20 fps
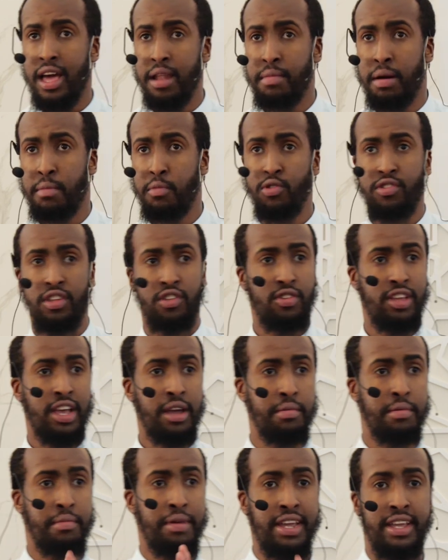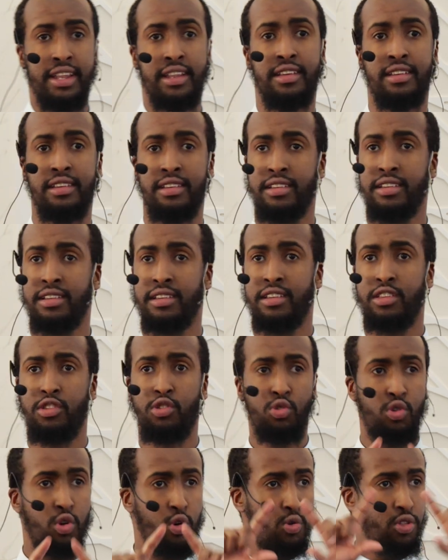Al-Ma'mun said to Yahya ibn Ma'in,
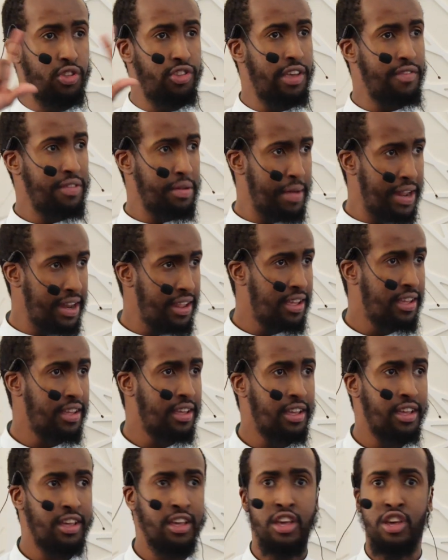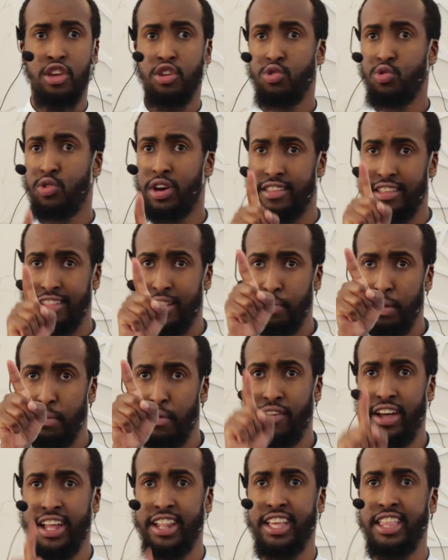you got all these 7 men? You guys are the
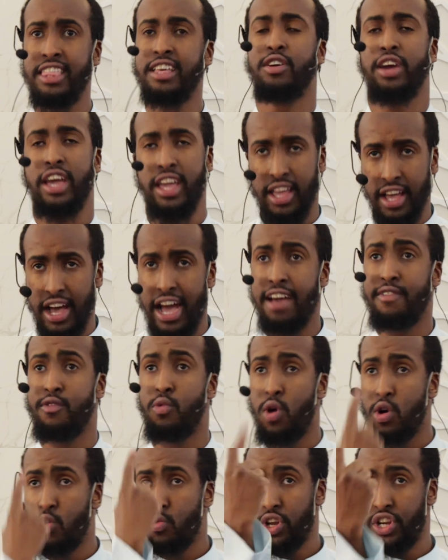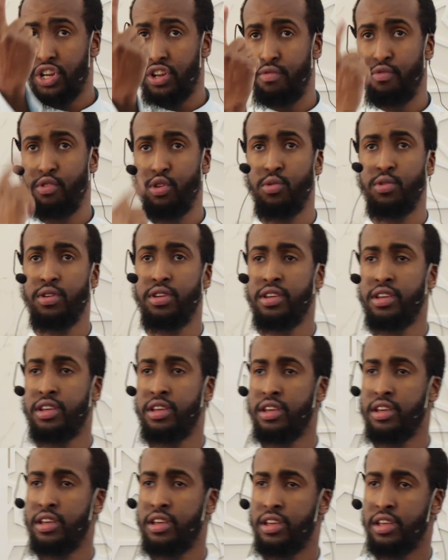people of hadith? Okay, I have one question for you.
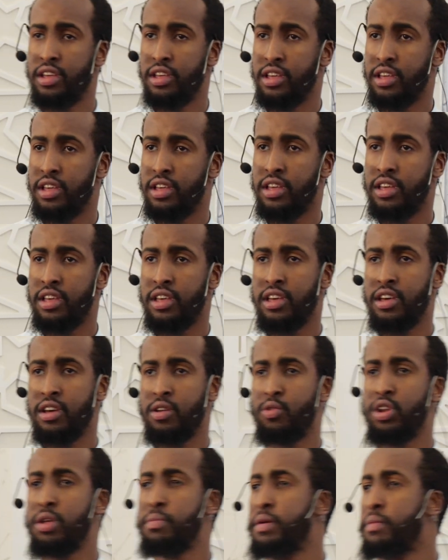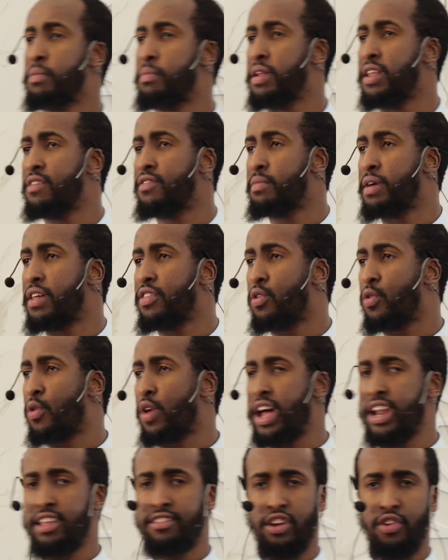What do you believe about the
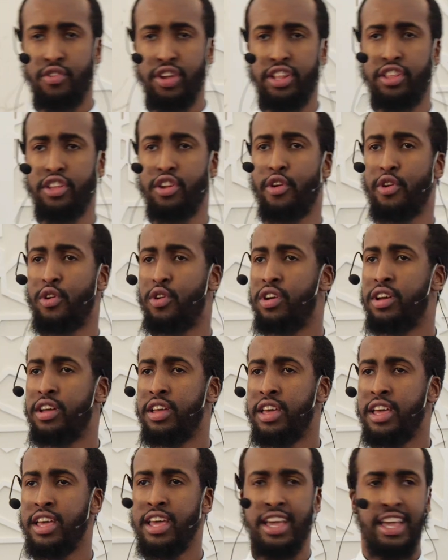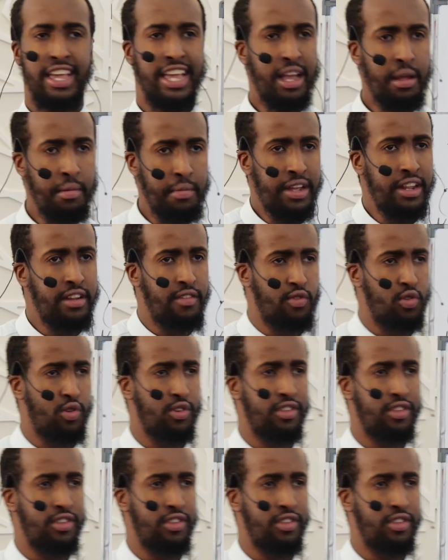Quran? Is it created or not? Yahya ibn Ma'in, of